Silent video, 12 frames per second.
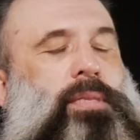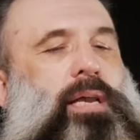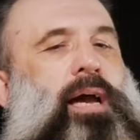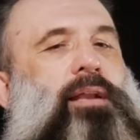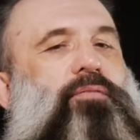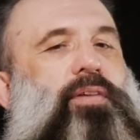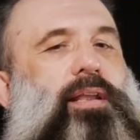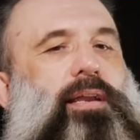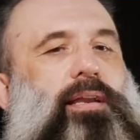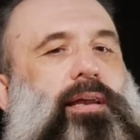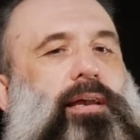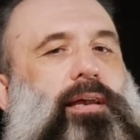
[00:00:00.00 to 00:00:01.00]
I had a
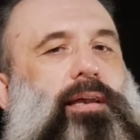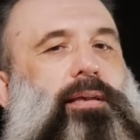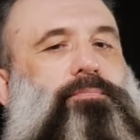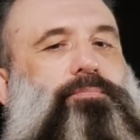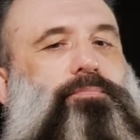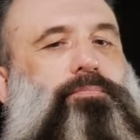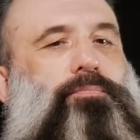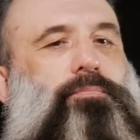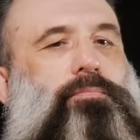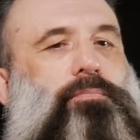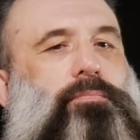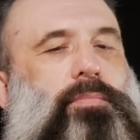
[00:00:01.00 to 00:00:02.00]
very,
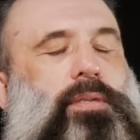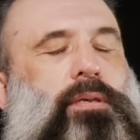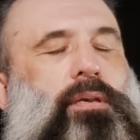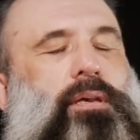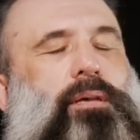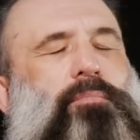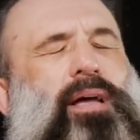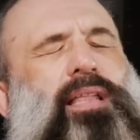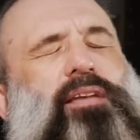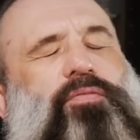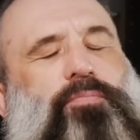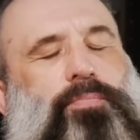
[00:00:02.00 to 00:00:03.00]
my
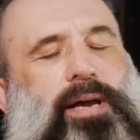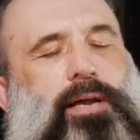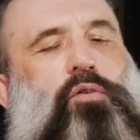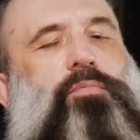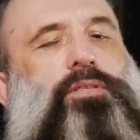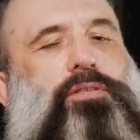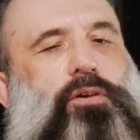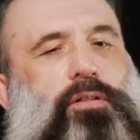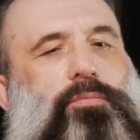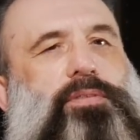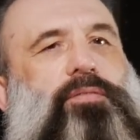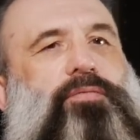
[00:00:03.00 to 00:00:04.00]
life back home in
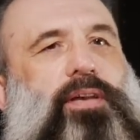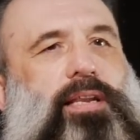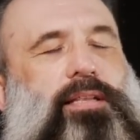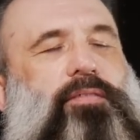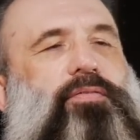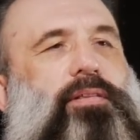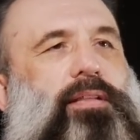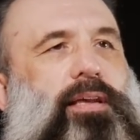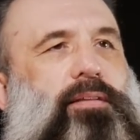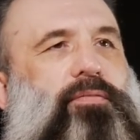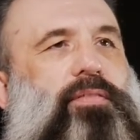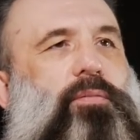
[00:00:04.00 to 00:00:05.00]
Scotland was a very different
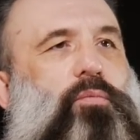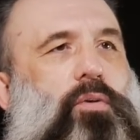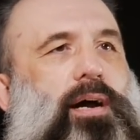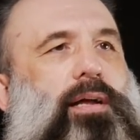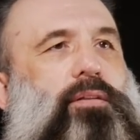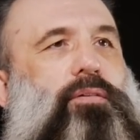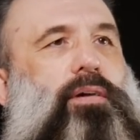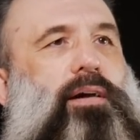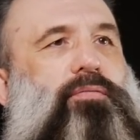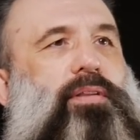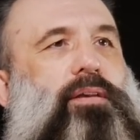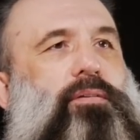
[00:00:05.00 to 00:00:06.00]
life than what I do
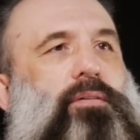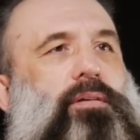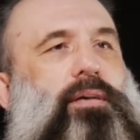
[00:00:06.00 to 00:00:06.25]
have now.